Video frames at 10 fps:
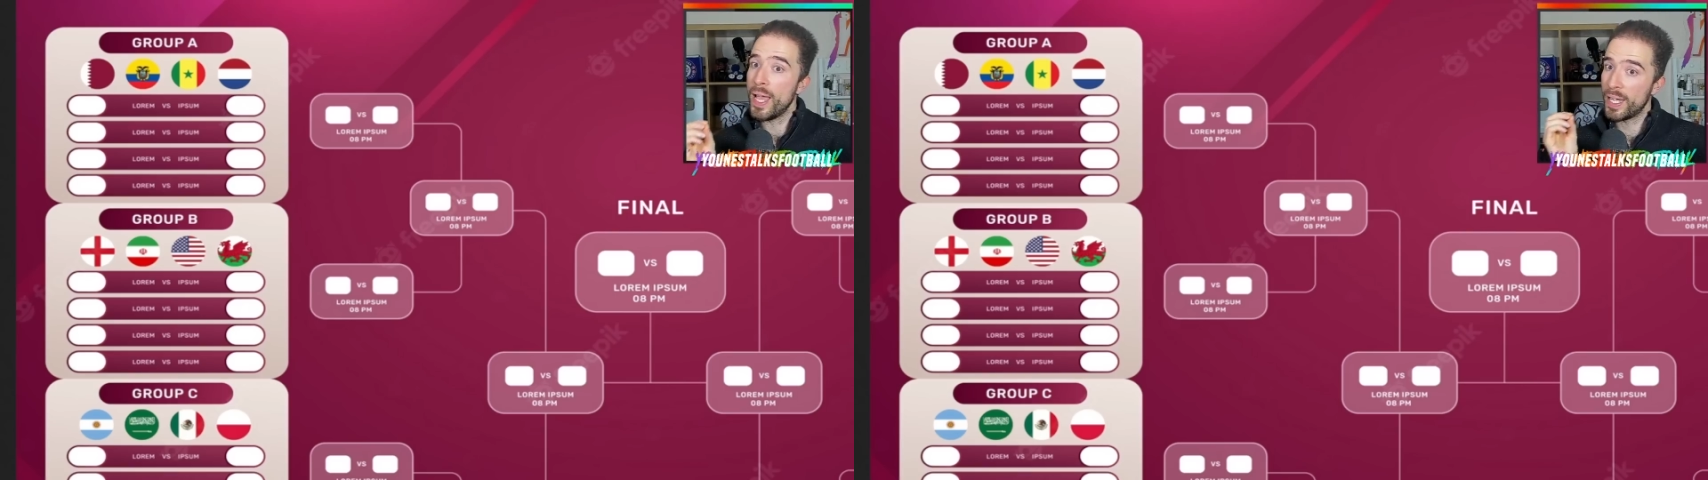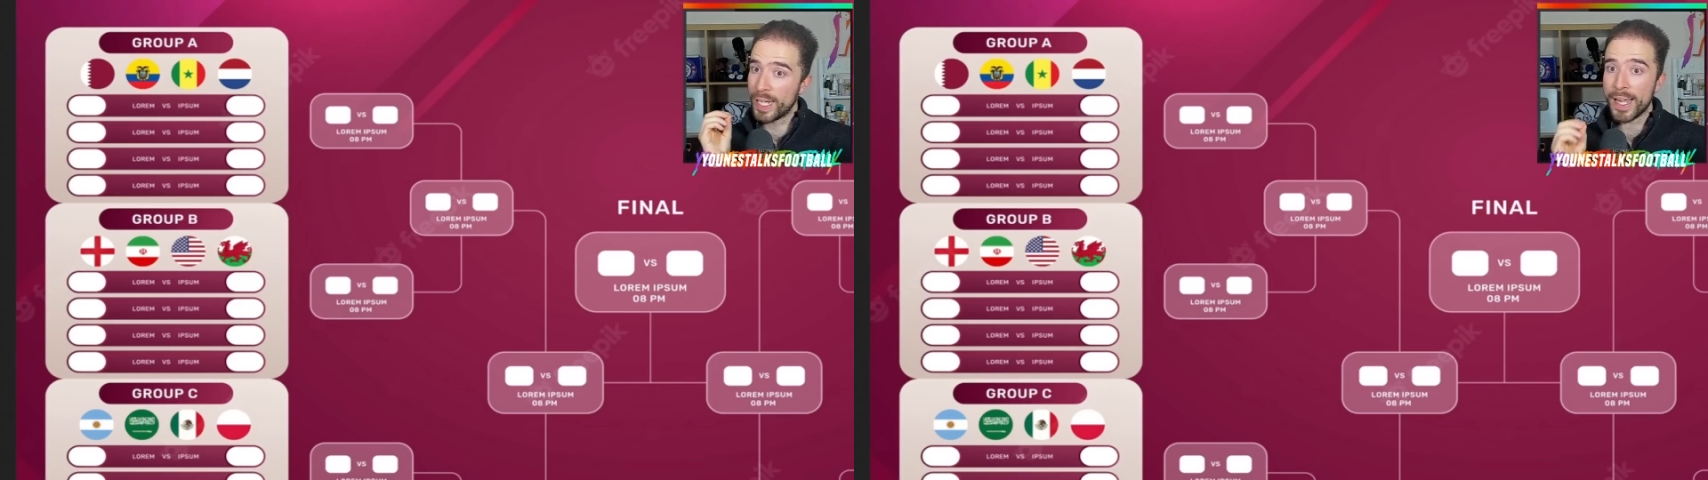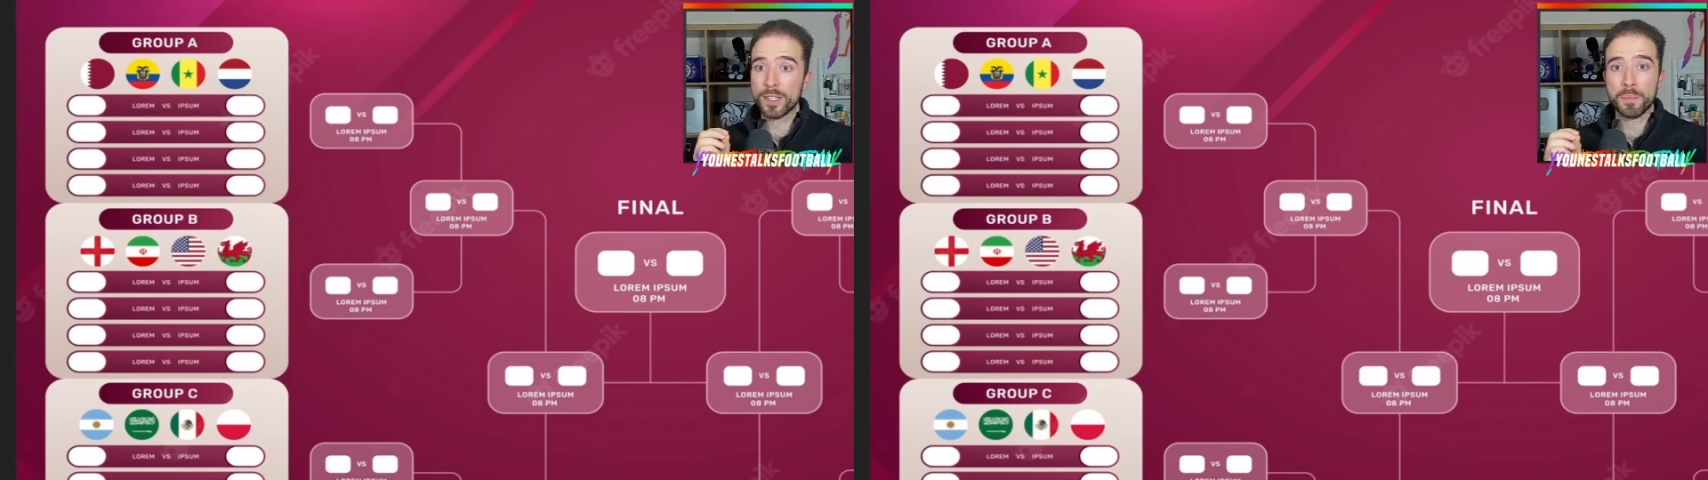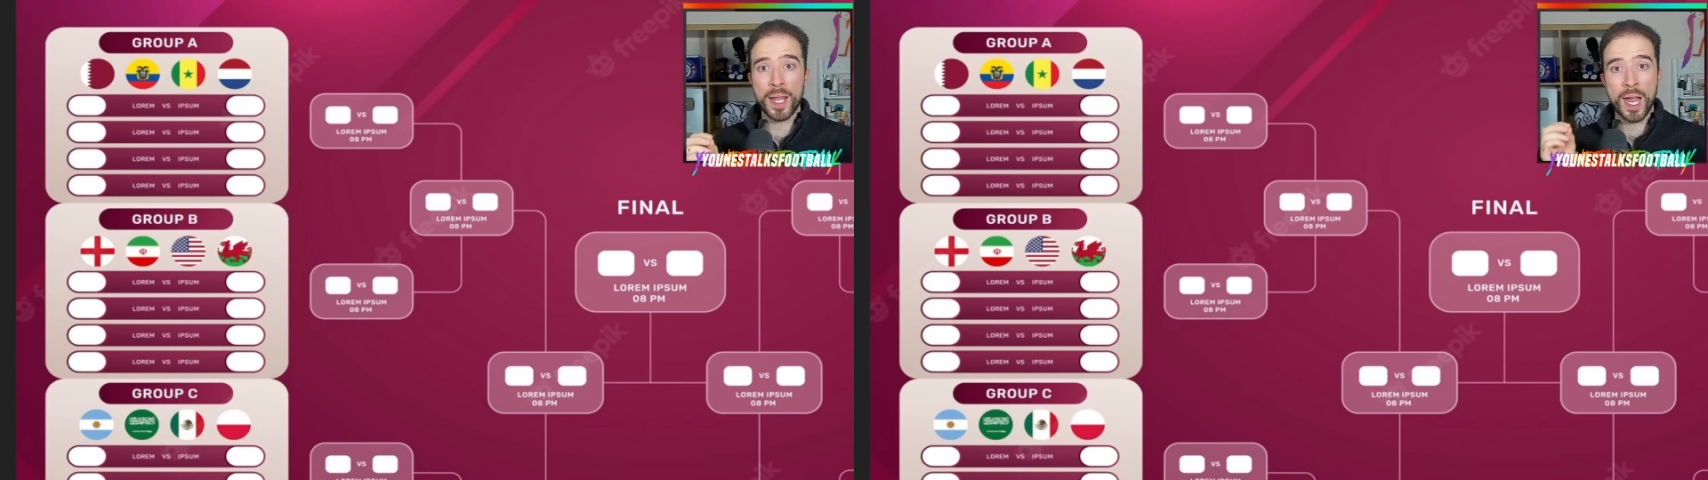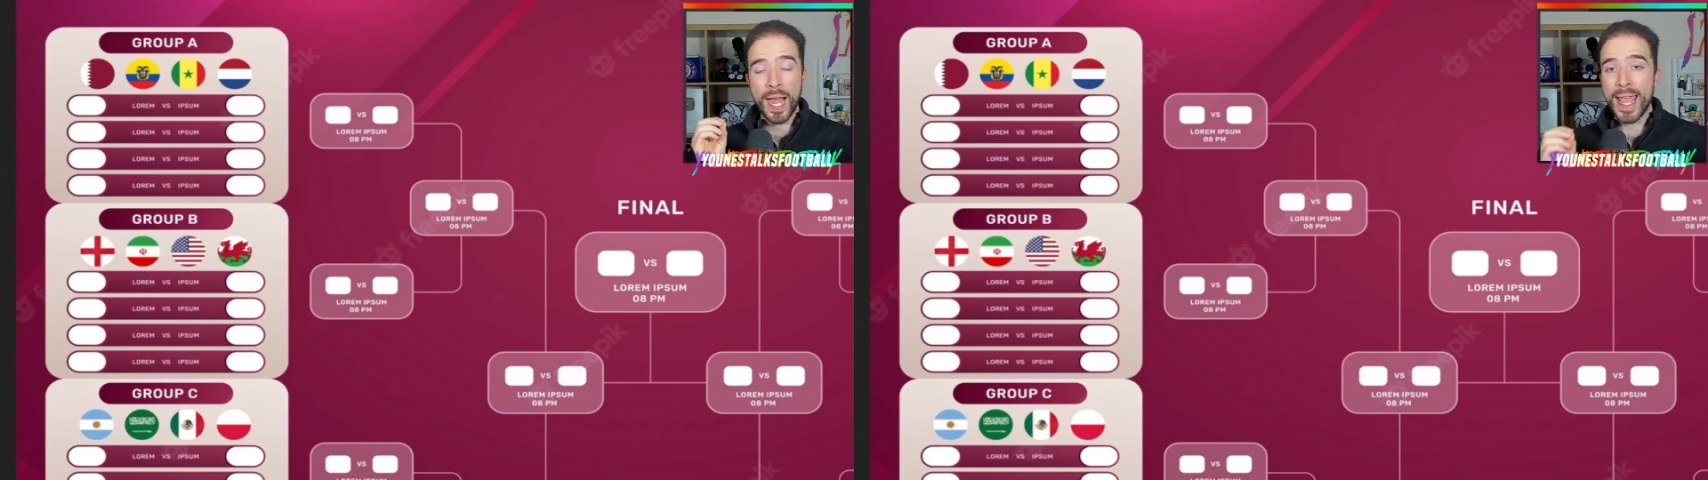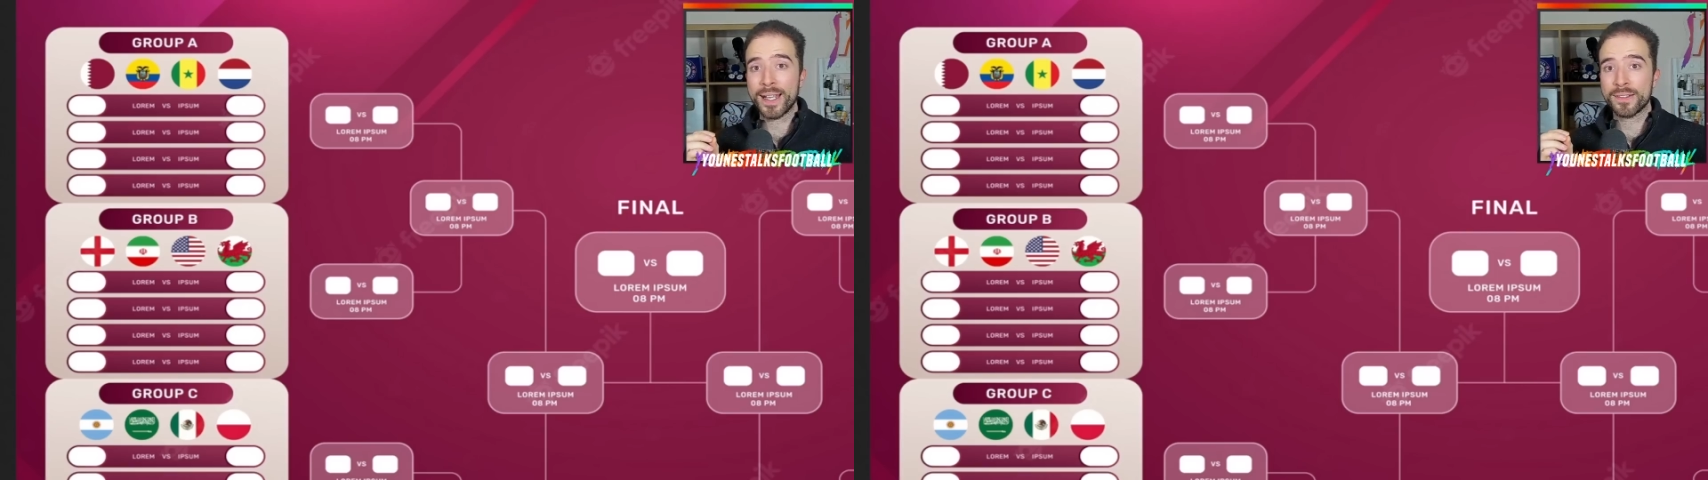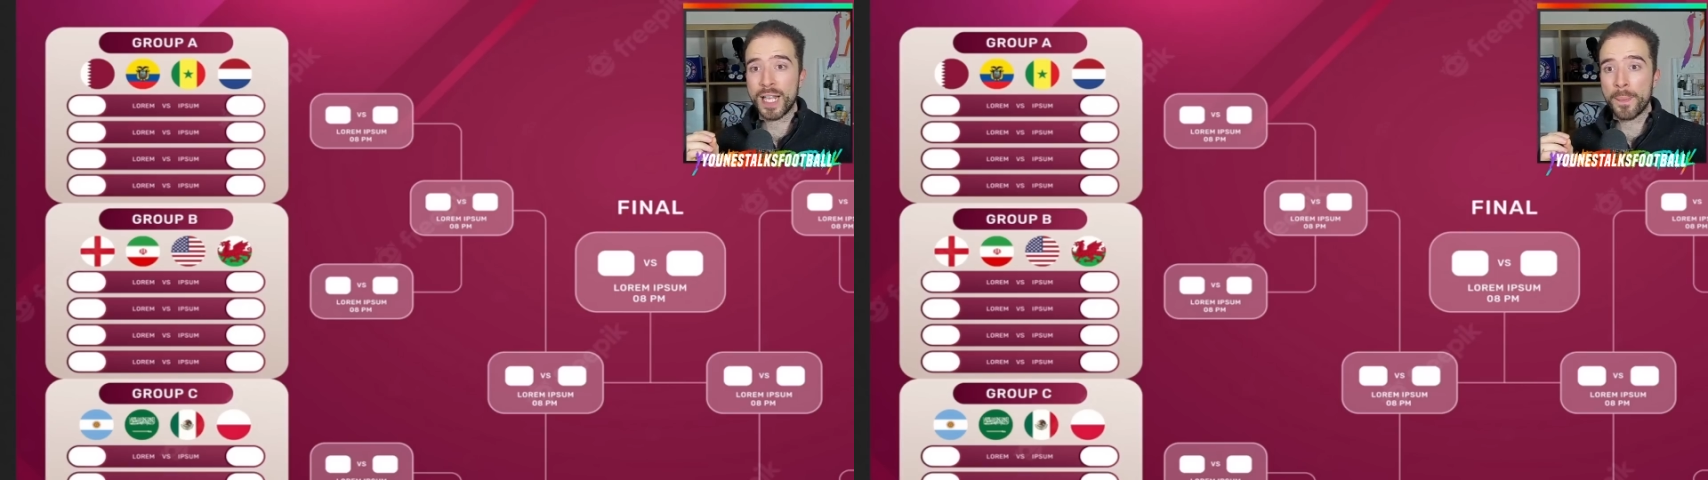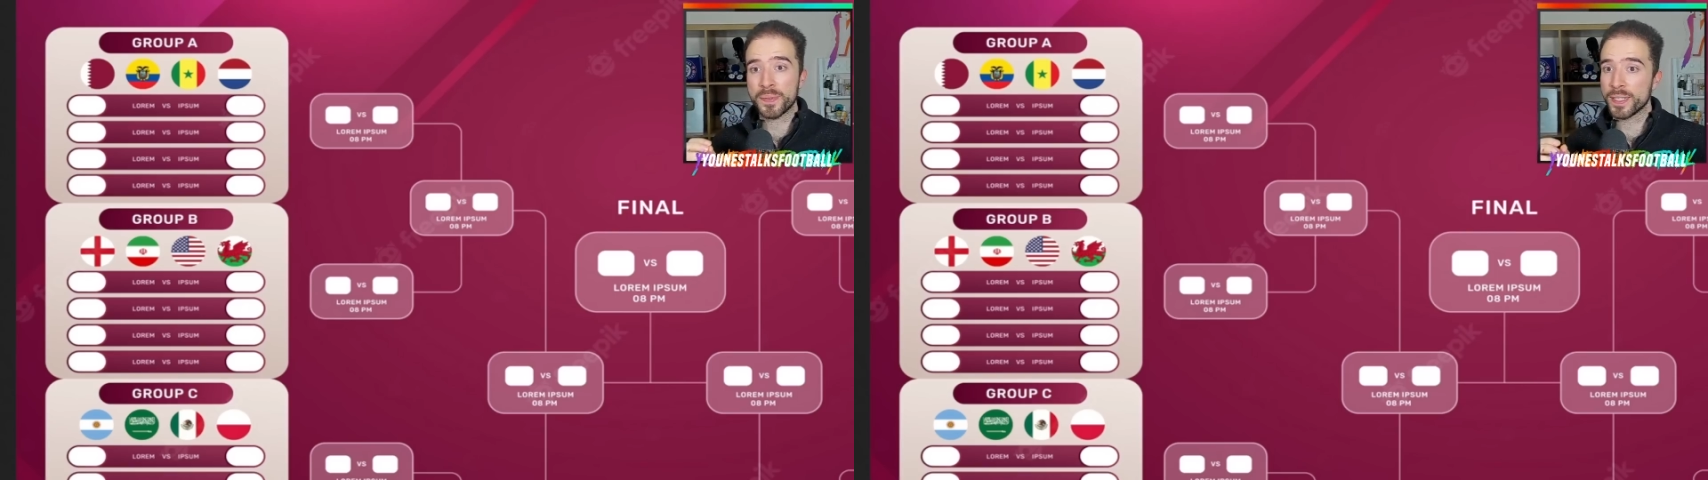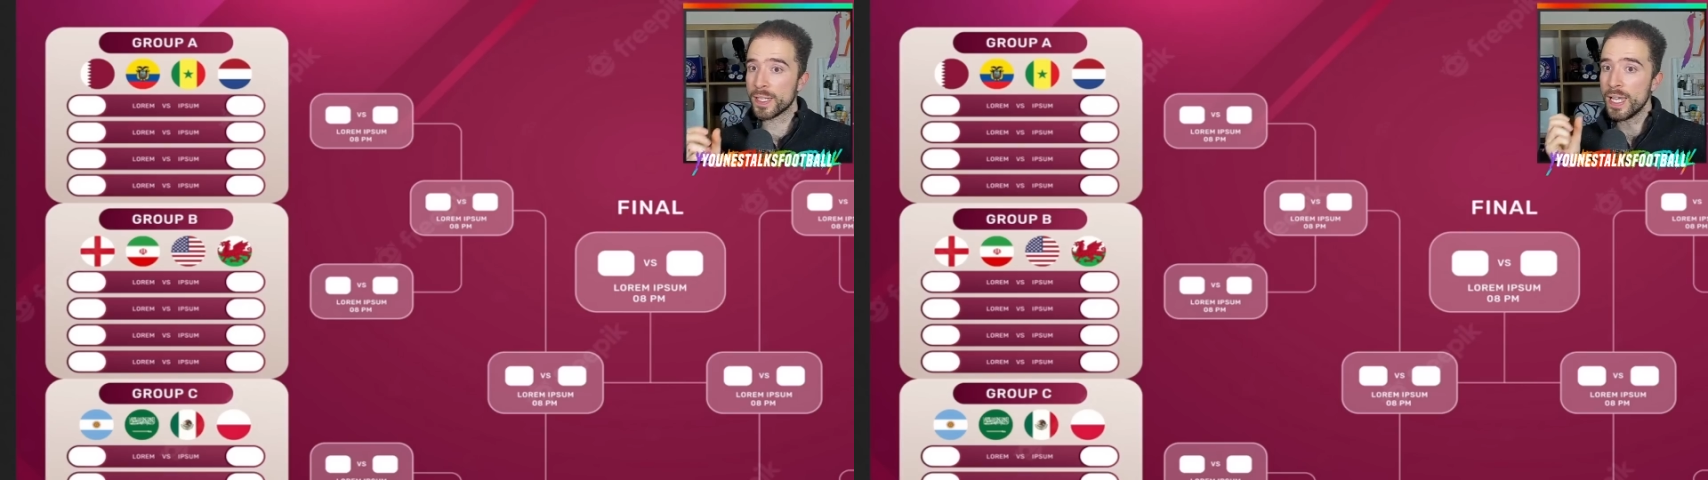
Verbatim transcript: an ex player, ex captain.